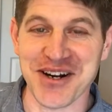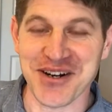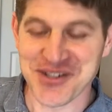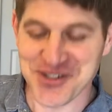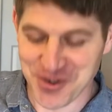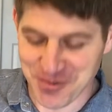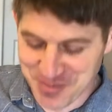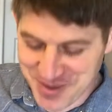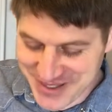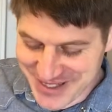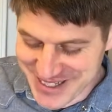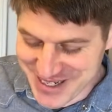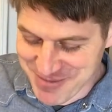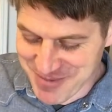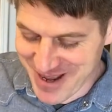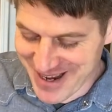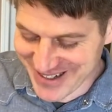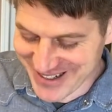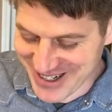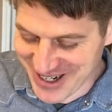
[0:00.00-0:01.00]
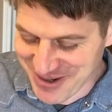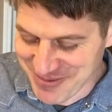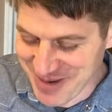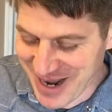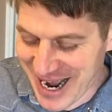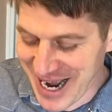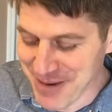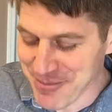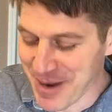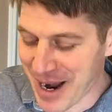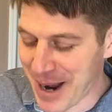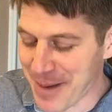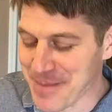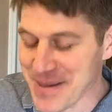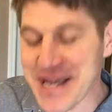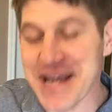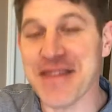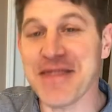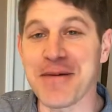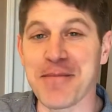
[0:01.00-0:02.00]
So picking it back up, I'm
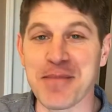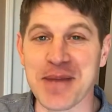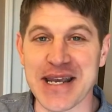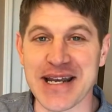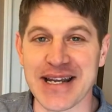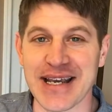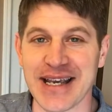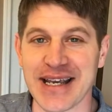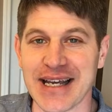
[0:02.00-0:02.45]
in the meeting,